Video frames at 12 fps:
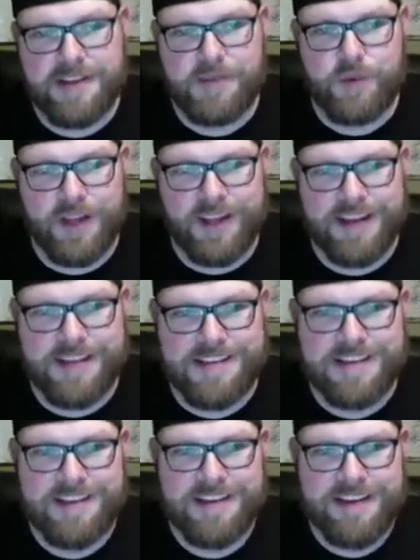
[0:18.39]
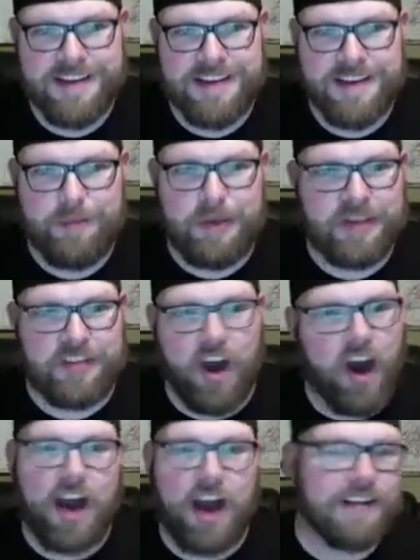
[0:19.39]
as well as
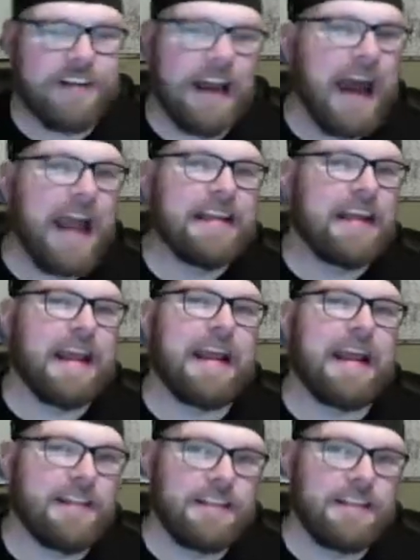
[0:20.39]
Patong, Thailand.